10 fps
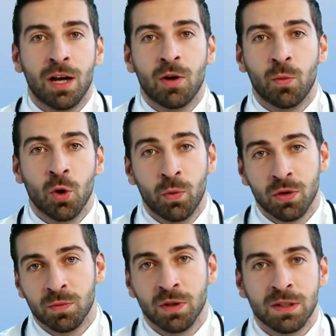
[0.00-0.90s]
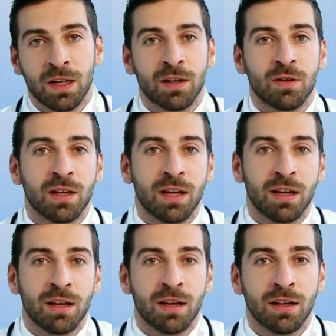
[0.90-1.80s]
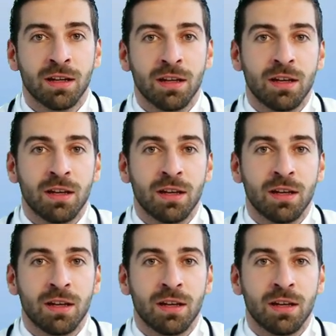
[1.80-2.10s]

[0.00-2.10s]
Add 1/2 cup cooked